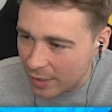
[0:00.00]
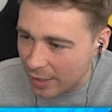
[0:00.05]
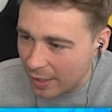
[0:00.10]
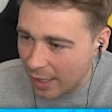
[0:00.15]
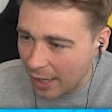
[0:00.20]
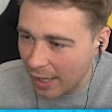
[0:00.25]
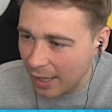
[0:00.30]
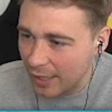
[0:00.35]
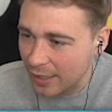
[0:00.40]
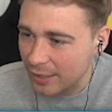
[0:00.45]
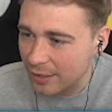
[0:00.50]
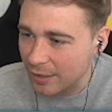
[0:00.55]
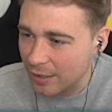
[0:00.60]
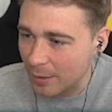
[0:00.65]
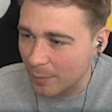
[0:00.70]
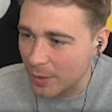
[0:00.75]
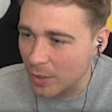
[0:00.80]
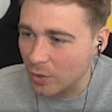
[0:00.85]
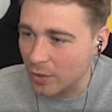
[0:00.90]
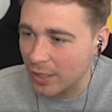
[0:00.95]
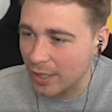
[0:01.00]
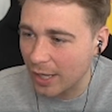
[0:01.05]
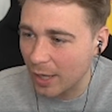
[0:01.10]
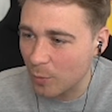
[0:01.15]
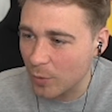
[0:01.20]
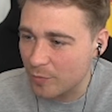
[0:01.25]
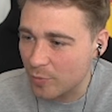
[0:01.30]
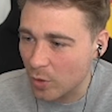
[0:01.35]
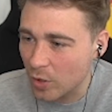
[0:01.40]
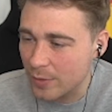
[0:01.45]
at that. I'm annoyed at that.
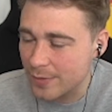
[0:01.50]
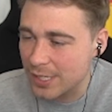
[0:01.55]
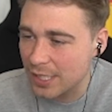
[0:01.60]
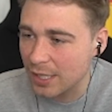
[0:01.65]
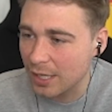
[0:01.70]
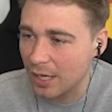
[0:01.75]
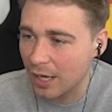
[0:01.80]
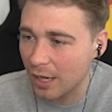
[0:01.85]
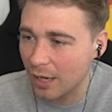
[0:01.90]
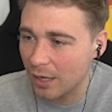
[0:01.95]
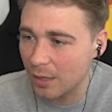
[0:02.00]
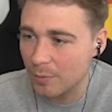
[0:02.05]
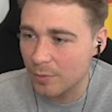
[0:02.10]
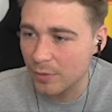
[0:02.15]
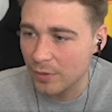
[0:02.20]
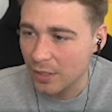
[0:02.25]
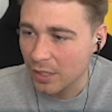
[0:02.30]
We brought him to the club.